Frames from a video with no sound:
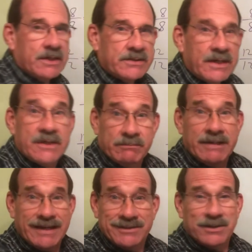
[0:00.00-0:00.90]
says,
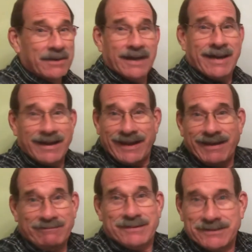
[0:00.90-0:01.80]
me too, I gotta
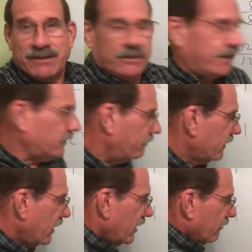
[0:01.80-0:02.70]
have this. Okay, so
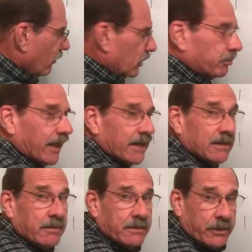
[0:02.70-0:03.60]
multiplying the,
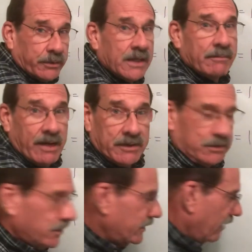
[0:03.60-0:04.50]
the 3 by
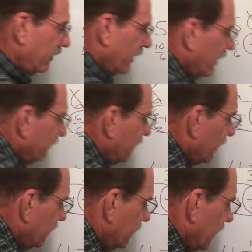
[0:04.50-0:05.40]
2, that becomes
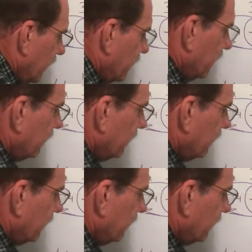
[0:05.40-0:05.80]
6.